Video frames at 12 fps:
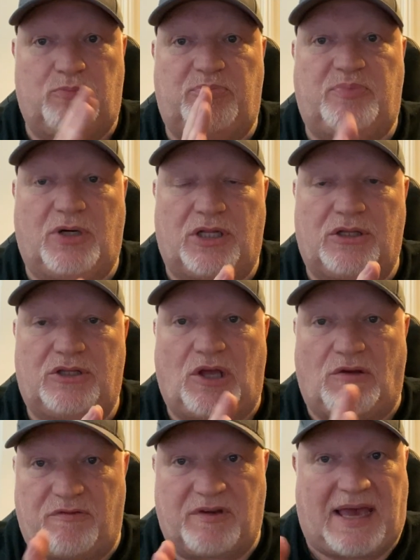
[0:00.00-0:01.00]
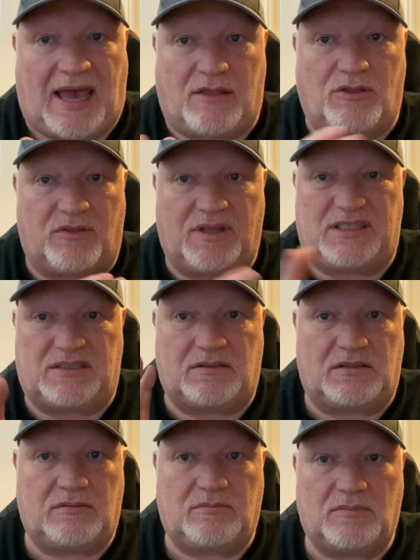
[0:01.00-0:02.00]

But don't forget that these